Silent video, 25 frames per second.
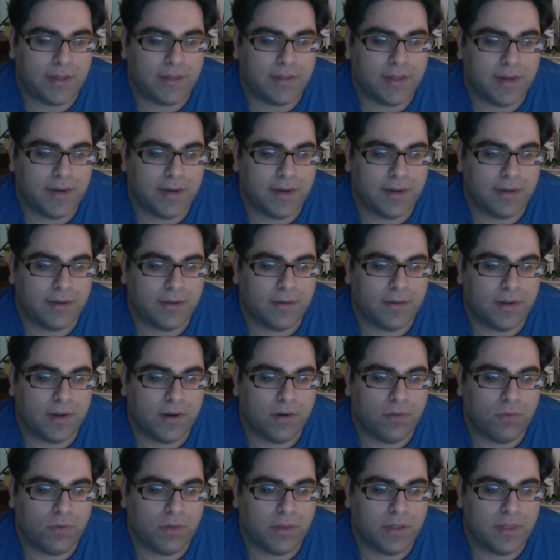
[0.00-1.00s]
didn't
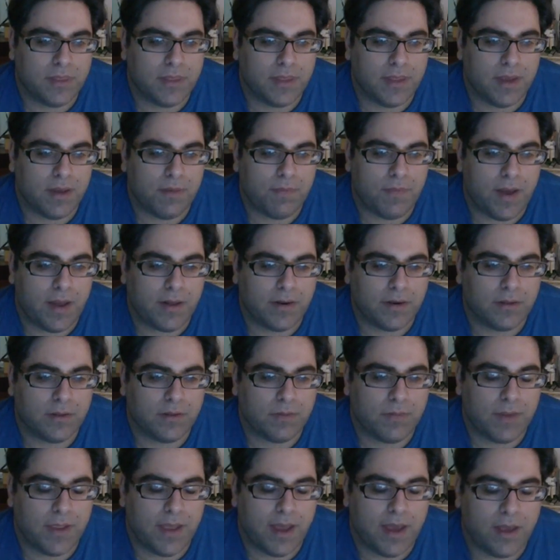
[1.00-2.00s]
really think about it,
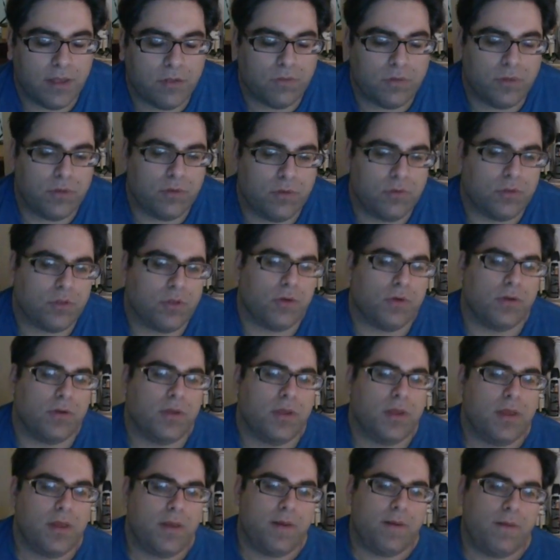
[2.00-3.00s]
to be honest with you. So
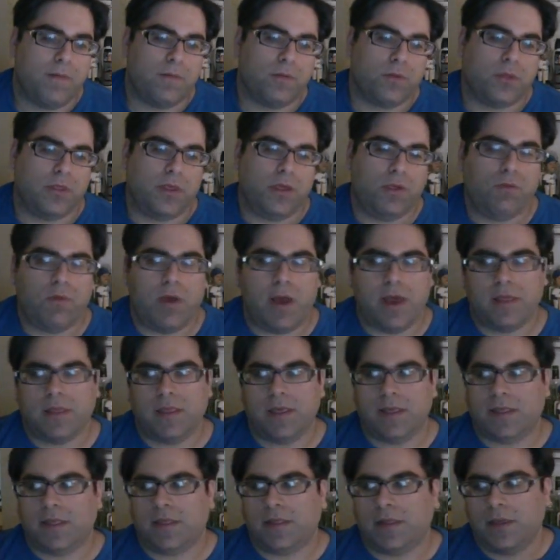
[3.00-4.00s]
this is why I
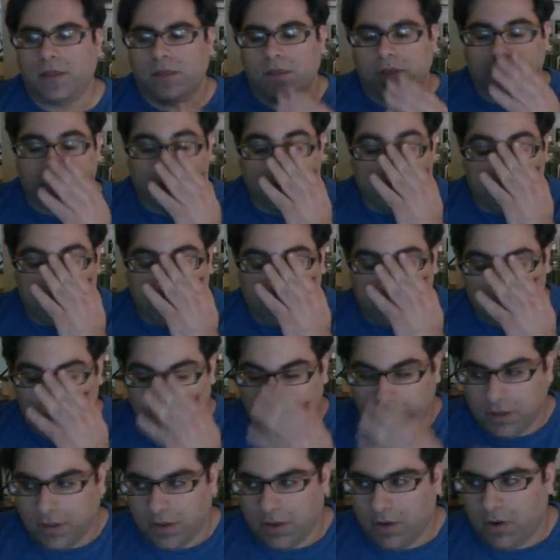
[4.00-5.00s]
think that
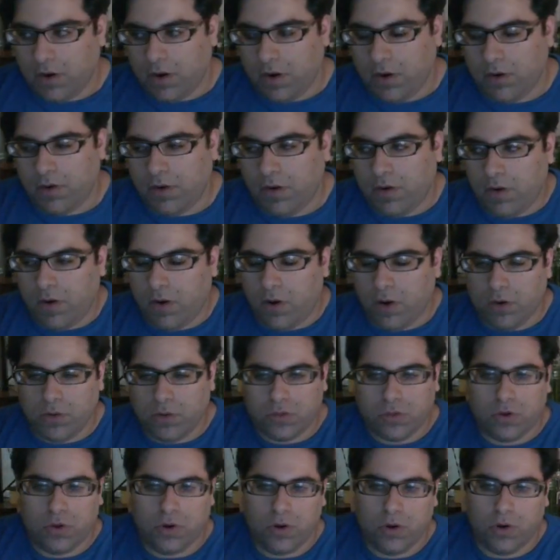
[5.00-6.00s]
this
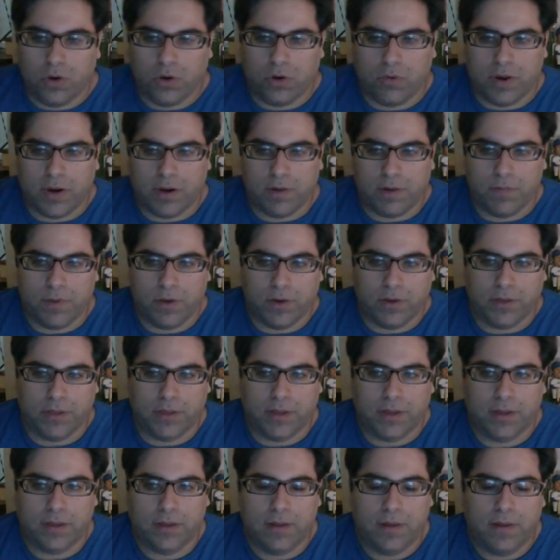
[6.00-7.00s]
hurts her
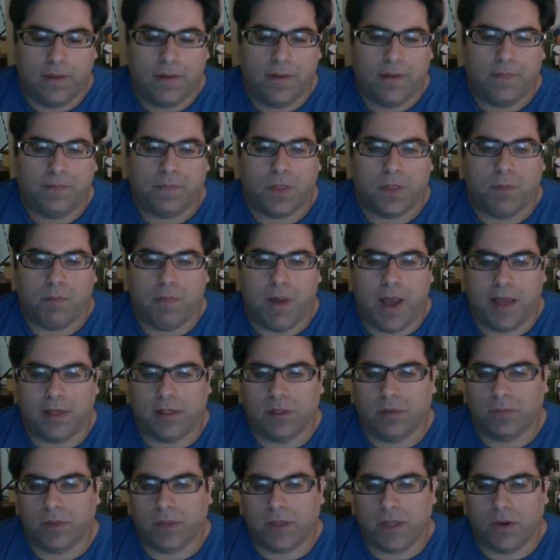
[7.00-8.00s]
credibility,
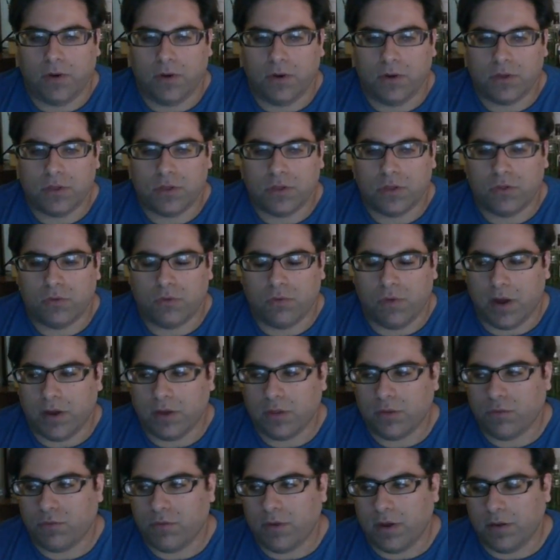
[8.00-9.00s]
possibly hurts
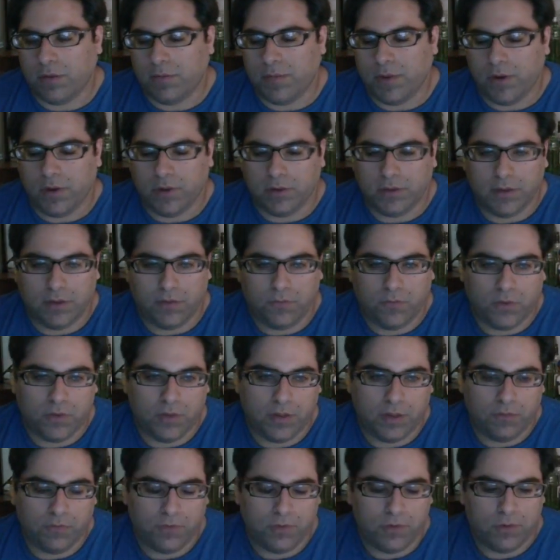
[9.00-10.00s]
Strzok's credibility
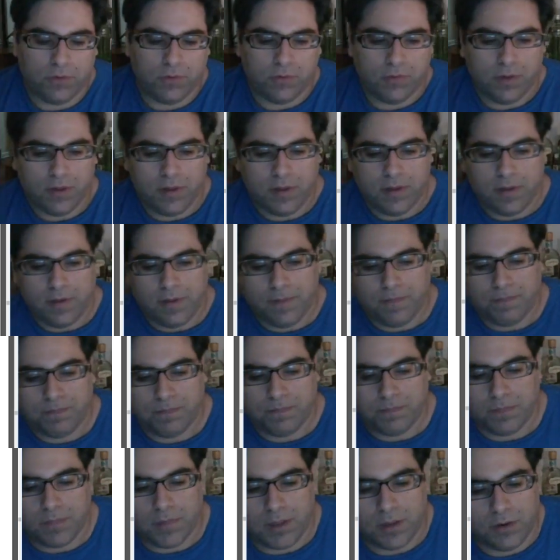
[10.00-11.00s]
if you
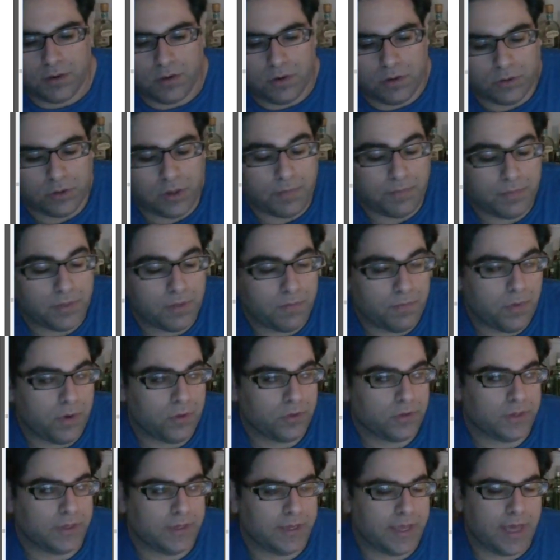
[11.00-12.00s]
lump them
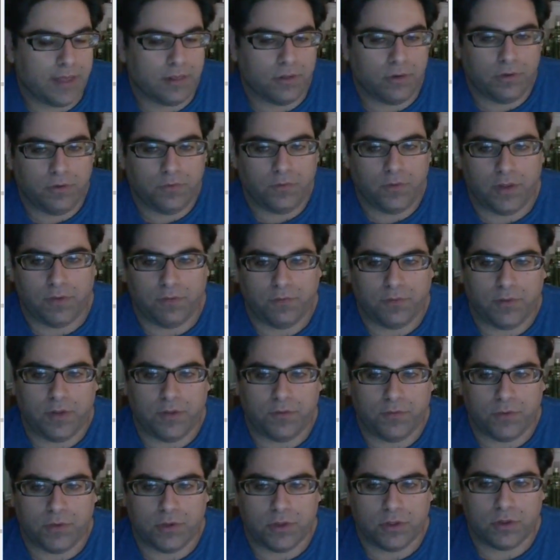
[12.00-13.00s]
both together. If
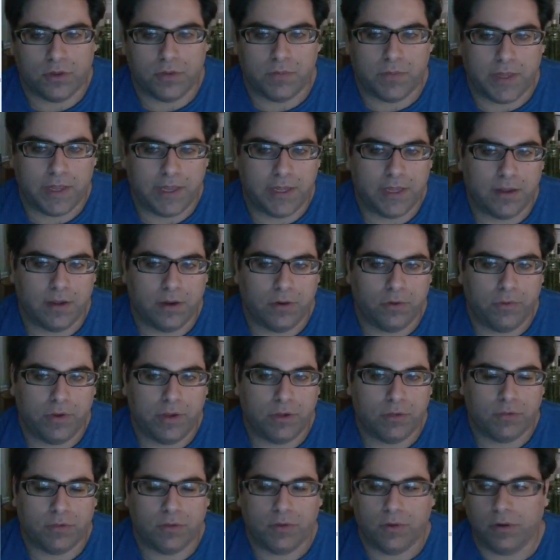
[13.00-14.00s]
you assume that he
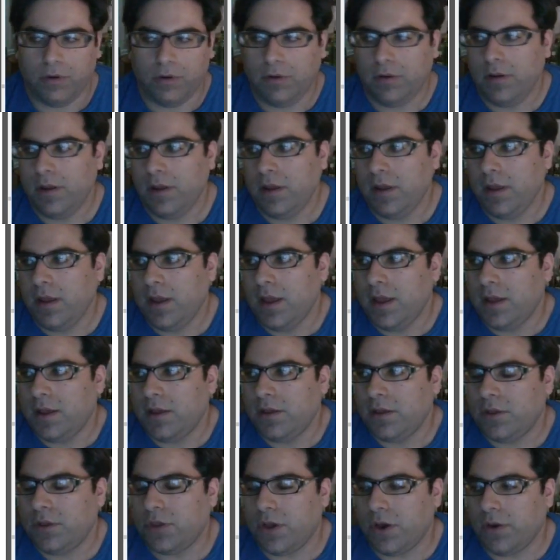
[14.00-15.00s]
agrees with her.
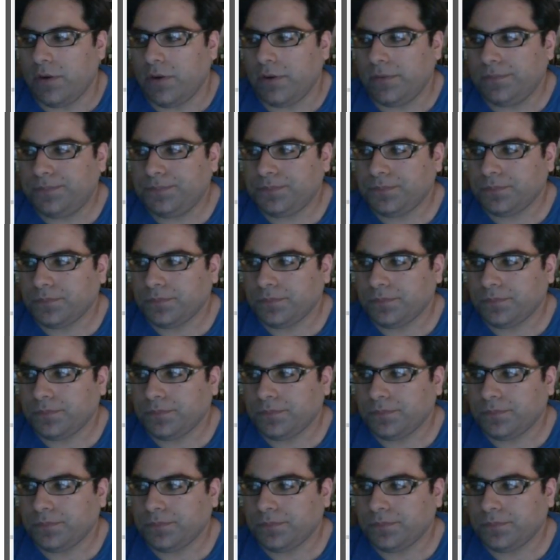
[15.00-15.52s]
So